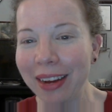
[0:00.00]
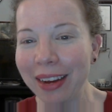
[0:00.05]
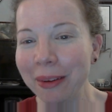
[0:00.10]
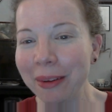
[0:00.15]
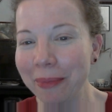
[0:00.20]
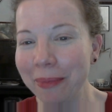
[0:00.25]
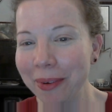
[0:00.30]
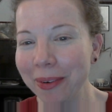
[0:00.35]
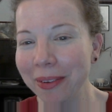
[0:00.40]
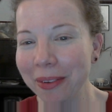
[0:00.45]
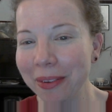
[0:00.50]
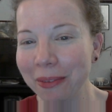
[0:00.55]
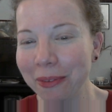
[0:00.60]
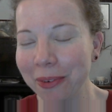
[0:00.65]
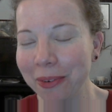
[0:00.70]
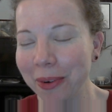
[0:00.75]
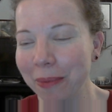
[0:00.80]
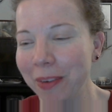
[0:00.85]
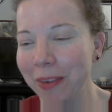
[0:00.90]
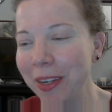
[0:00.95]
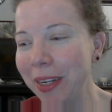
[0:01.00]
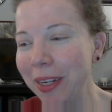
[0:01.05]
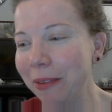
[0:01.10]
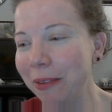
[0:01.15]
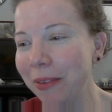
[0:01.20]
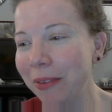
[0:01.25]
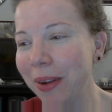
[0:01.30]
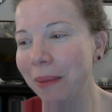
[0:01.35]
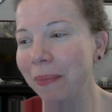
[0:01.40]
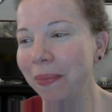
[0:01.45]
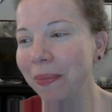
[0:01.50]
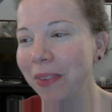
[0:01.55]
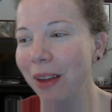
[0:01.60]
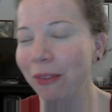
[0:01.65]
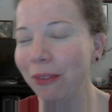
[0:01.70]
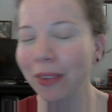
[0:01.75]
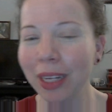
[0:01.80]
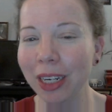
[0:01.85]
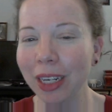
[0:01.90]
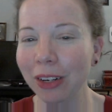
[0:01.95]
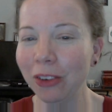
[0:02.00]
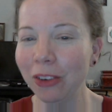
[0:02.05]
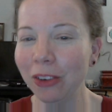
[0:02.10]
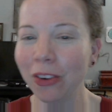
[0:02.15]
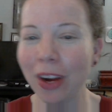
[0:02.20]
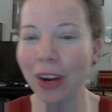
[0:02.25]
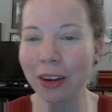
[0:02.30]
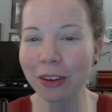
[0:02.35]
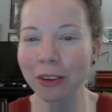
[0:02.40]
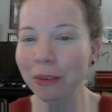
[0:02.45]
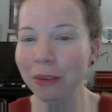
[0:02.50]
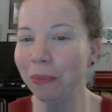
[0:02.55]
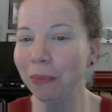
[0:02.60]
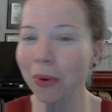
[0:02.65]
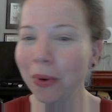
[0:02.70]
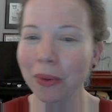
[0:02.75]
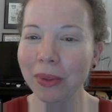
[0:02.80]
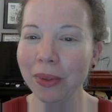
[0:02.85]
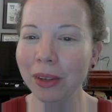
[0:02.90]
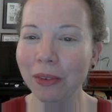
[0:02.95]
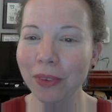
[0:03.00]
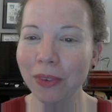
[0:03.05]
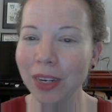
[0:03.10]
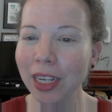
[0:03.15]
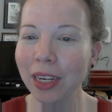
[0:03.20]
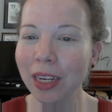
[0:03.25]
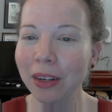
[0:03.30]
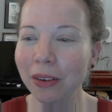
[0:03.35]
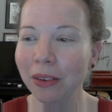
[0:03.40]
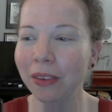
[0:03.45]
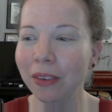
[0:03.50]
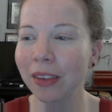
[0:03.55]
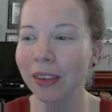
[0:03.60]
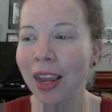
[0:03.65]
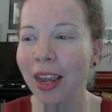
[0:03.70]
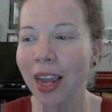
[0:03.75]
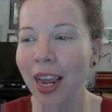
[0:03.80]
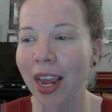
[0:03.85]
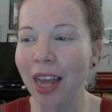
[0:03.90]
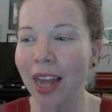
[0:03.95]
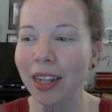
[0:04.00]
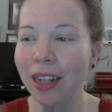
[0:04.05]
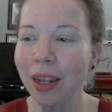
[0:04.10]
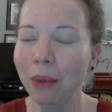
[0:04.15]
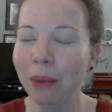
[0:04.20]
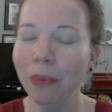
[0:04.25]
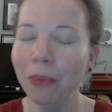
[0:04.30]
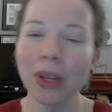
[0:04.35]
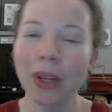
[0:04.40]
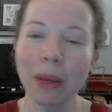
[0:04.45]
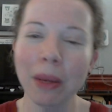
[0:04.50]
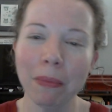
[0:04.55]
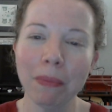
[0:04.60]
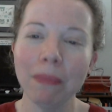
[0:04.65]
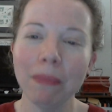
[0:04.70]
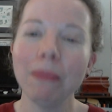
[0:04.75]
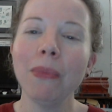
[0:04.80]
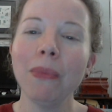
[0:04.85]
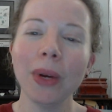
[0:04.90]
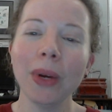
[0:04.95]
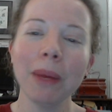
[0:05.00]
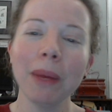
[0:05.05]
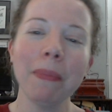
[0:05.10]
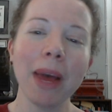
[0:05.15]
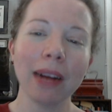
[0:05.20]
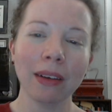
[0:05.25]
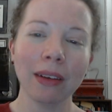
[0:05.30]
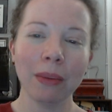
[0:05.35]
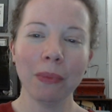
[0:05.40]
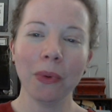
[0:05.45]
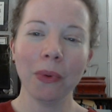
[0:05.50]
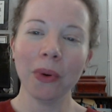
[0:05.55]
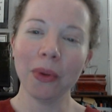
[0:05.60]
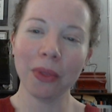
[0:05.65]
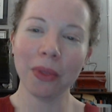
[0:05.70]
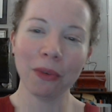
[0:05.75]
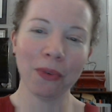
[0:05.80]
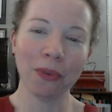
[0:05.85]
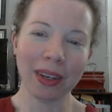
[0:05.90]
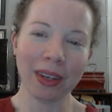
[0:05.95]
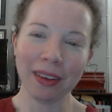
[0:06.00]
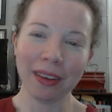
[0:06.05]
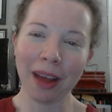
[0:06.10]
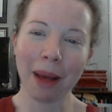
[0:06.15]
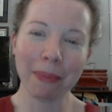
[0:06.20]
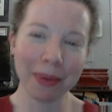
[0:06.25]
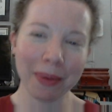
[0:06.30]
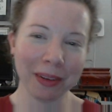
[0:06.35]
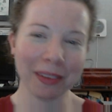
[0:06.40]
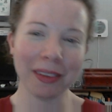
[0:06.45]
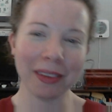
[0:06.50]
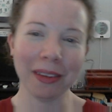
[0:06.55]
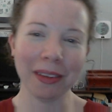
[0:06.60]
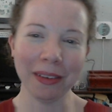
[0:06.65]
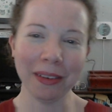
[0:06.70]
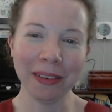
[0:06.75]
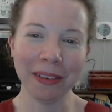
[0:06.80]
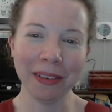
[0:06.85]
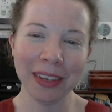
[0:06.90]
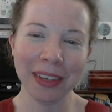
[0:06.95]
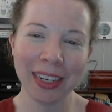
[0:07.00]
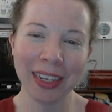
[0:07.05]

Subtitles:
I hope it was informative. I'm definitely going to try to do more of these videos, and then we'll get back to more of the fun topics soon.